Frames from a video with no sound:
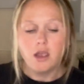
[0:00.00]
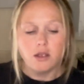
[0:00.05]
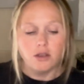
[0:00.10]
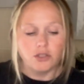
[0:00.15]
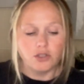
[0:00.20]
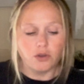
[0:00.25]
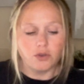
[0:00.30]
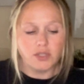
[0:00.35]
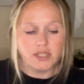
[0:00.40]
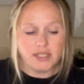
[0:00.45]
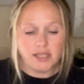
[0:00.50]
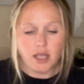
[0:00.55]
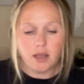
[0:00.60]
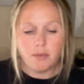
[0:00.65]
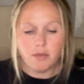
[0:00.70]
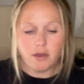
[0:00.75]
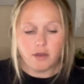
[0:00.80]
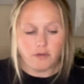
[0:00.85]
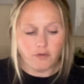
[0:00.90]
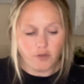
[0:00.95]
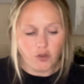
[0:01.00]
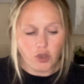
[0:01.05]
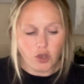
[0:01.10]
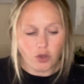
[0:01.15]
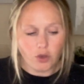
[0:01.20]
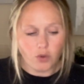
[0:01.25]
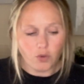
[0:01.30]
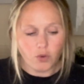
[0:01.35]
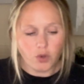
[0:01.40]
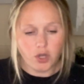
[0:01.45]
So some of
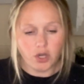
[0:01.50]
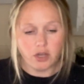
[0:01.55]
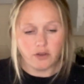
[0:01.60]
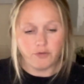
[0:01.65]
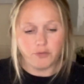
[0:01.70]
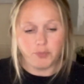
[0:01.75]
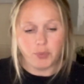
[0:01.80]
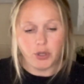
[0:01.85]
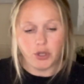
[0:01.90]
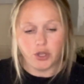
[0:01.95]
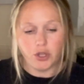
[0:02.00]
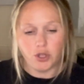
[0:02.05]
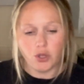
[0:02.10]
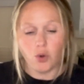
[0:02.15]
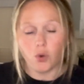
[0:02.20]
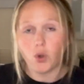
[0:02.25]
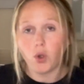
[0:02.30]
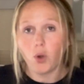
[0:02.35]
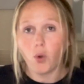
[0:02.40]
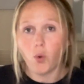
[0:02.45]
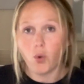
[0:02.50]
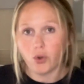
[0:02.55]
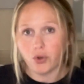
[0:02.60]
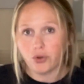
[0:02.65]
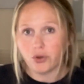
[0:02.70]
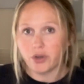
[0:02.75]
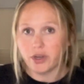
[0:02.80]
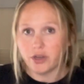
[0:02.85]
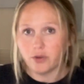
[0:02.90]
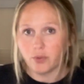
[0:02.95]
you could have put your
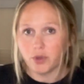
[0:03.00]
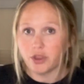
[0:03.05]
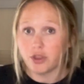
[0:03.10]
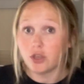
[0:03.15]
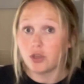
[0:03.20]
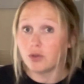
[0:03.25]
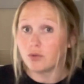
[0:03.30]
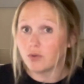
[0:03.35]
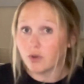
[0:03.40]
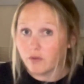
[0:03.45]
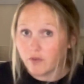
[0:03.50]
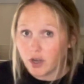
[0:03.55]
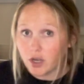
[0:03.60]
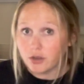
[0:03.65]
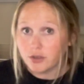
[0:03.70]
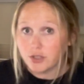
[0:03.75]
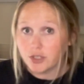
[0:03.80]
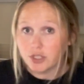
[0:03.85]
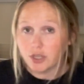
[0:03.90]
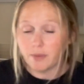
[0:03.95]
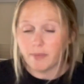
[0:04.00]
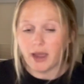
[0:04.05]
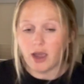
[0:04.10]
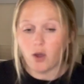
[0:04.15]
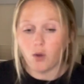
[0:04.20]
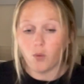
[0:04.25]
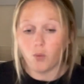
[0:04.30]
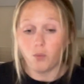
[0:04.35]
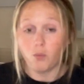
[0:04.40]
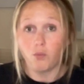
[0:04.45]
order in with the universe
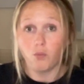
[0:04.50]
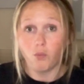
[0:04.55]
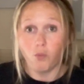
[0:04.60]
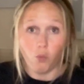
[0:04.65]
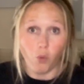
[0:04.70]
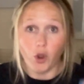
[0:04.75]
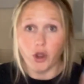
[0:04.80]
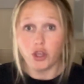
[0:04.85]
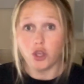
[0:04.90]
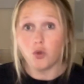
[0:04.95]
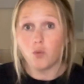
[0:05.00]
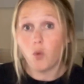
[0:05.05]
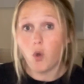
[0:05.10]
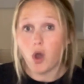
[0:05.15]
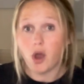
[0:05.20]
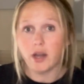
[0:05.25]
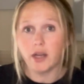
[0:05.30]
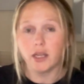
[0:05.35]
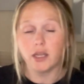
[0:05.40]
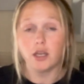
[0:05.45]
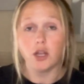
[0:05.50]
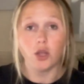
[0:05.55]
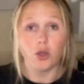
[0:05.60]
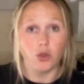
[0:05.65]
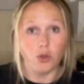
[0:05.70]
about what you wanted,